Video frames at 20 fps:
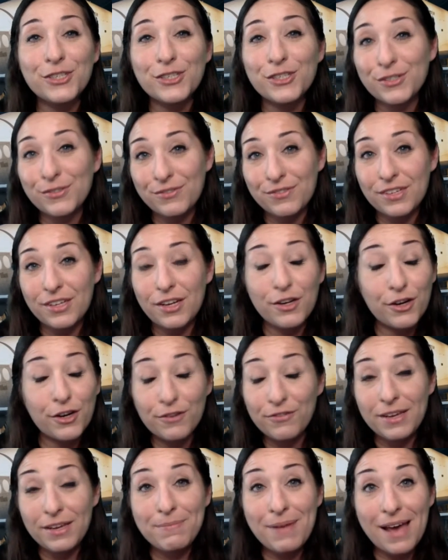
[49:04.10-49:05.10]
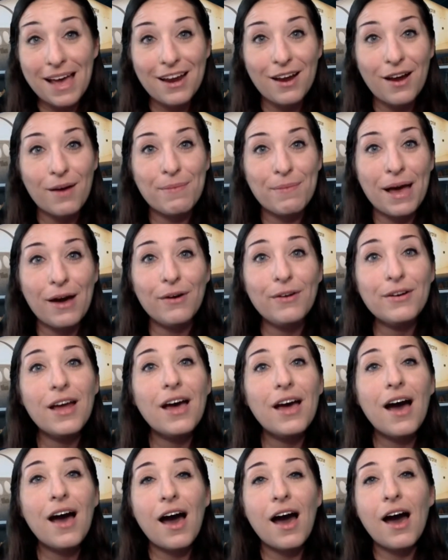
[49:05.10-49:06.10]
your your feedback about
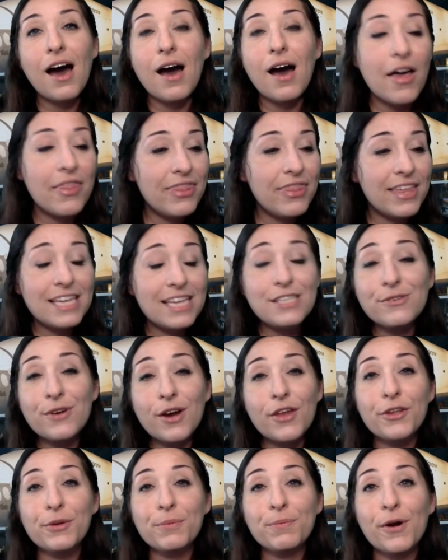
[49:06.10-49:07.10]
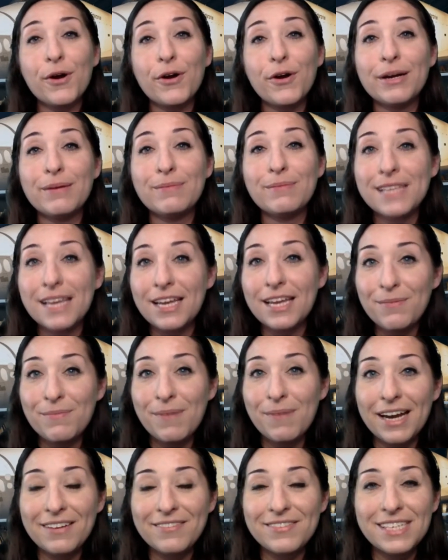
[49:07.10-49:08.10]
uh, on this or other programs that you
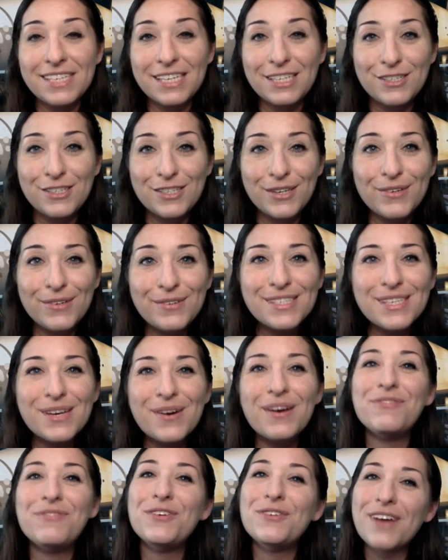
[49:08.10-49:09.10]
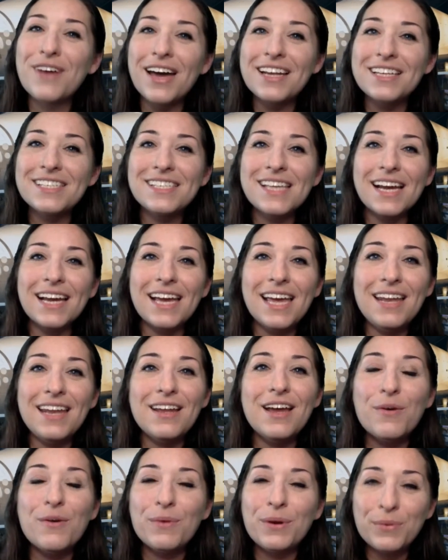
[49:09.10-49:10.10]
might have seen too. So if you've got a second,
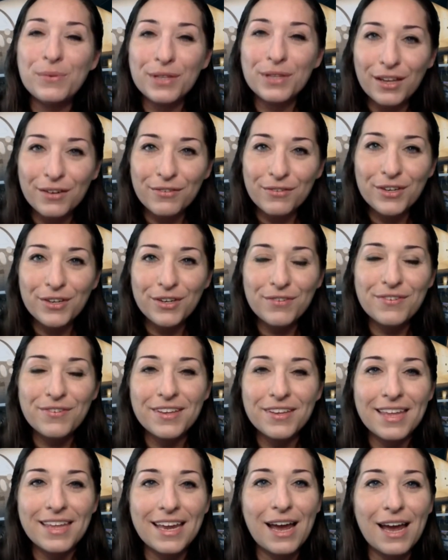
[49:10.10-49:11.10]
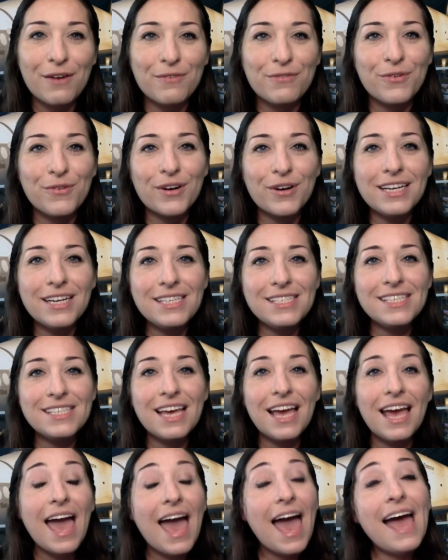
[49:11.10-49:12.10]
we would love for you to fill that out for us.
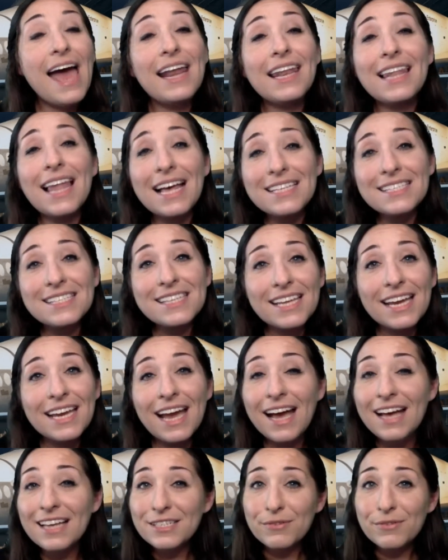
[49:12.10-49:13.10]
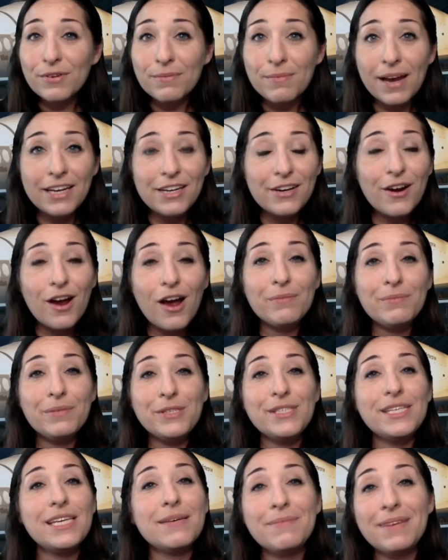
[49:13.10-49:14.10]
And lastly, as a reminder, our
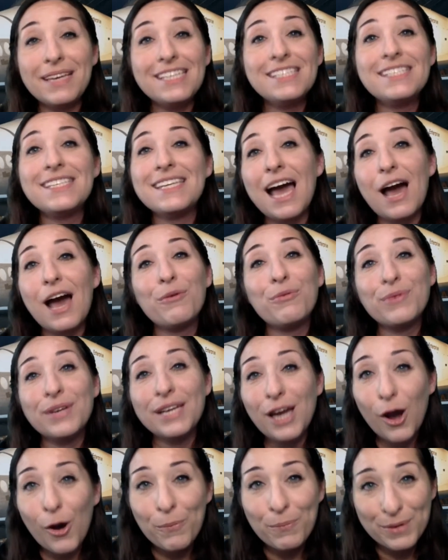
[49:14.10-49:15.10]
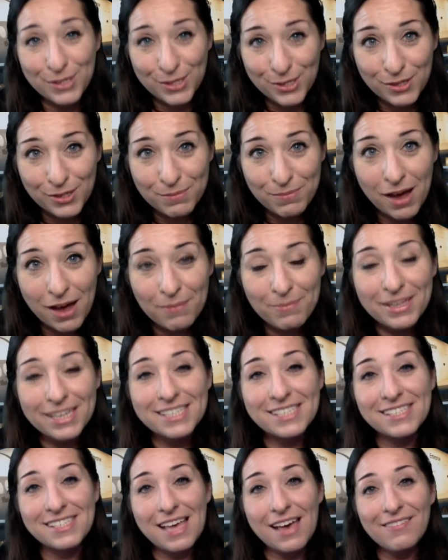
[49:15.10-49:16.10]
museum is now reopened to the public
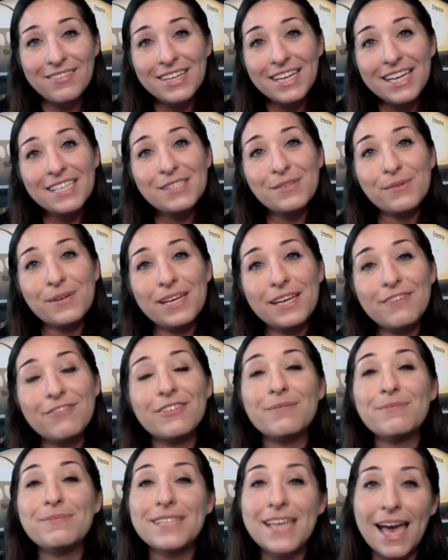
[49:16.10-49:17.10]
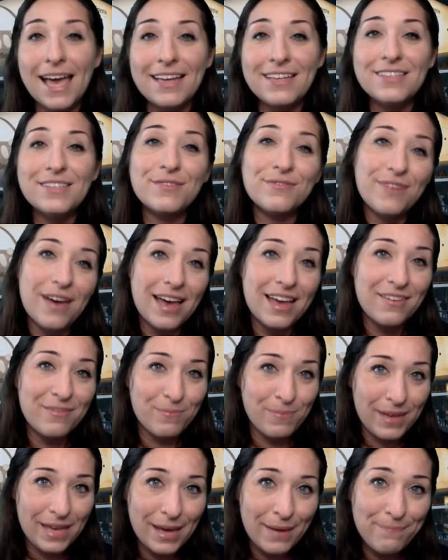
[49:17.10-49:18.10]
seven days a week from ten to five
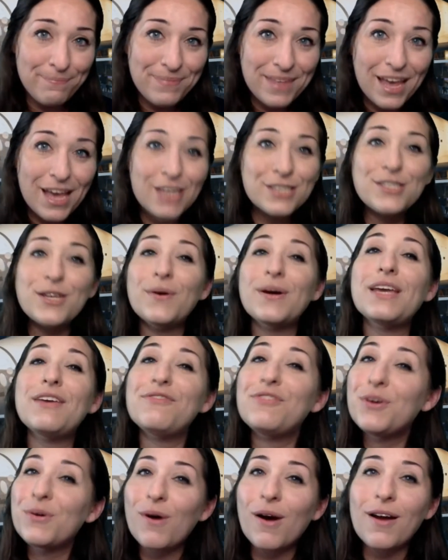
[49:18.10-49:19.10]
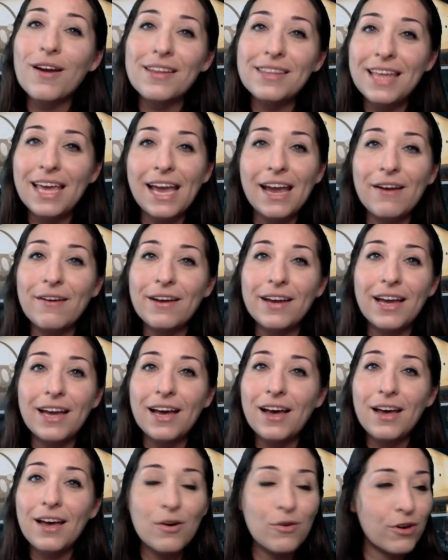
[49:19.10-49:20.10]
p m So if you are in the area
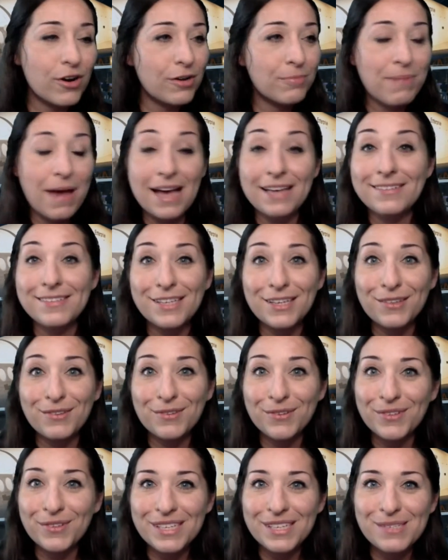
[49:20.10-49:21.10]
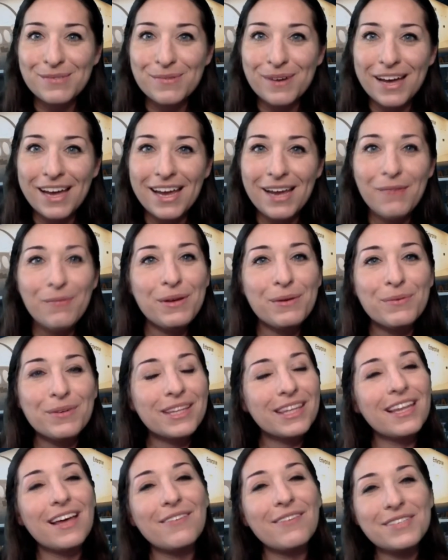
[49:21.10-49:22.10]
or passing through this way, we would
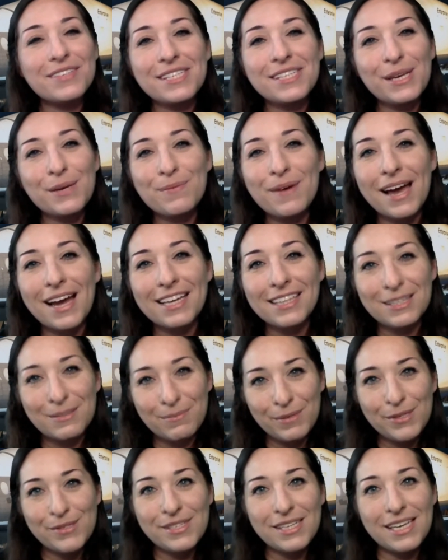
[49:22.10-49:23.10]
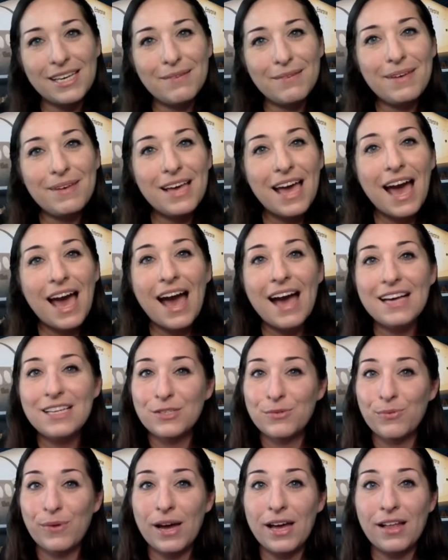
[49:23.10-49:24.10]
love to see you back at the museum
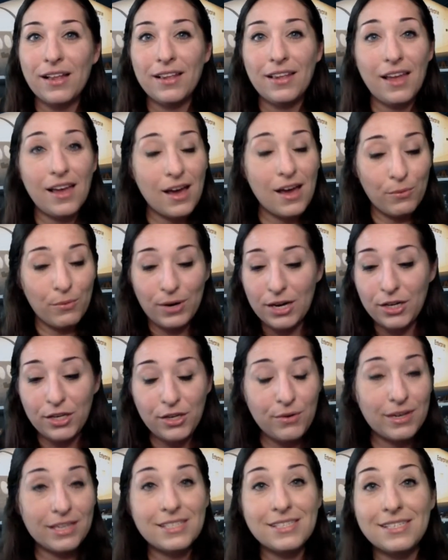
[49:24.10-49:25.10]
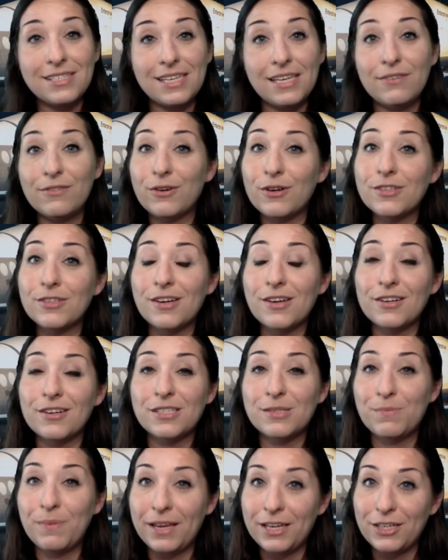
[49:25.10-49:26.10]
as well, uh, where you can see, of course, our
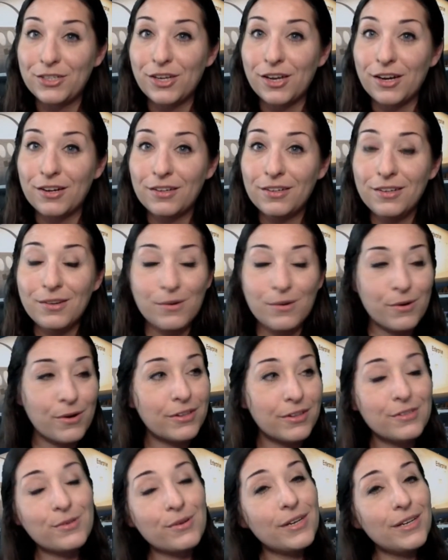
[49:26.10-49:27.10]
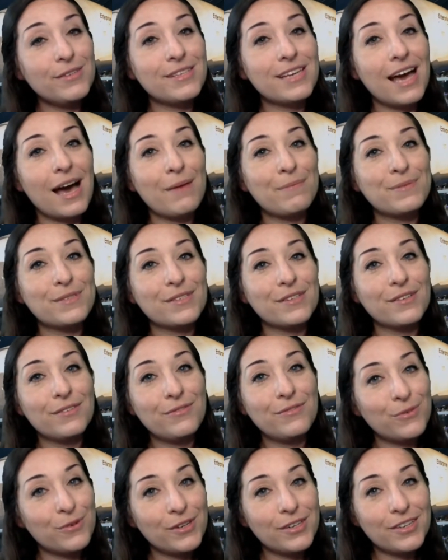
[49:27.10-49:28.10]
space shuttle or the Soyuz capsule
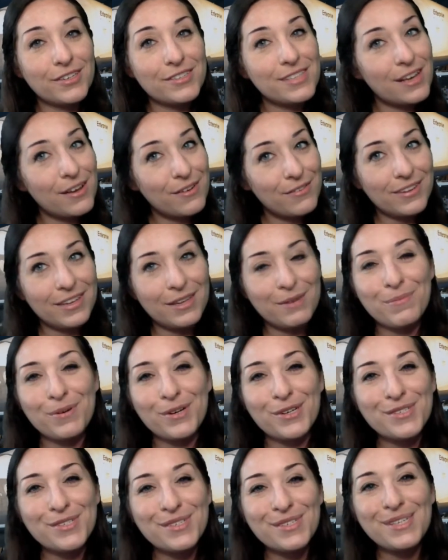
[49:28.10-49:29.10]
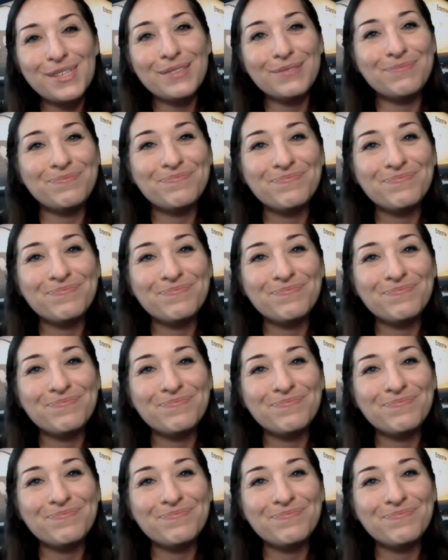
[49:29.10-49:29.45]
for yourself in person too.